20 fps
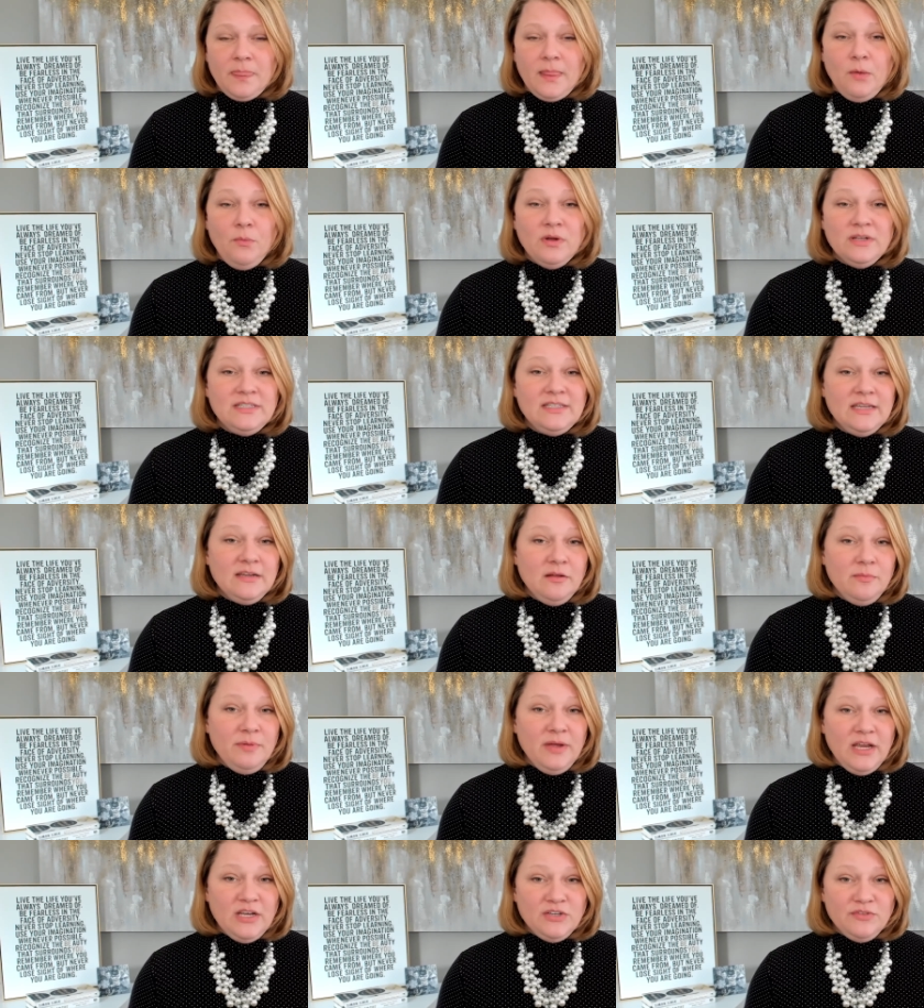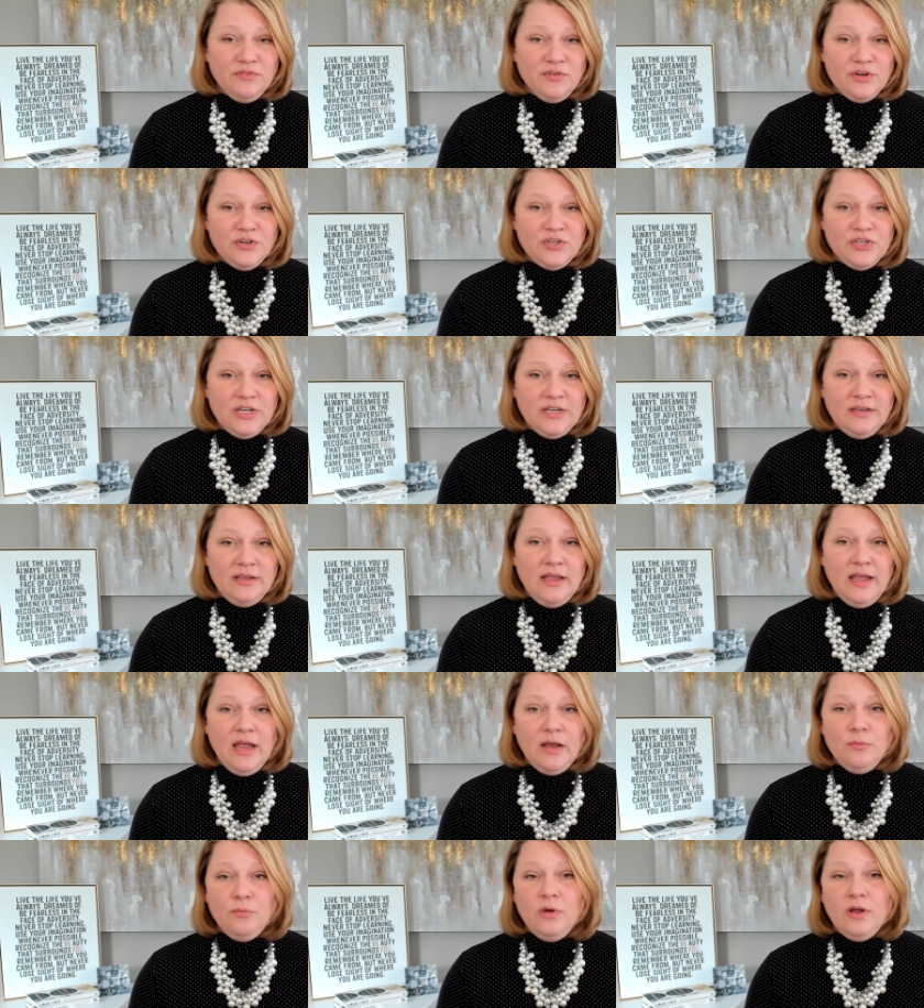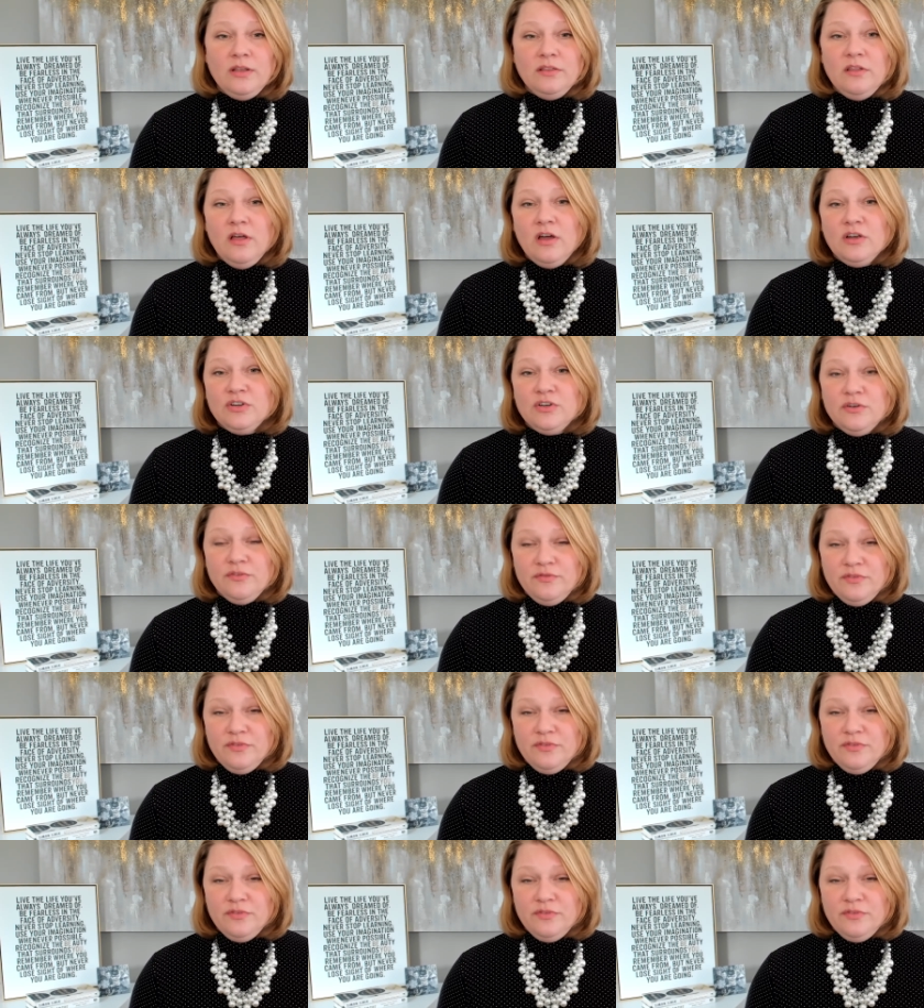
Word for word: one single page version, and one longer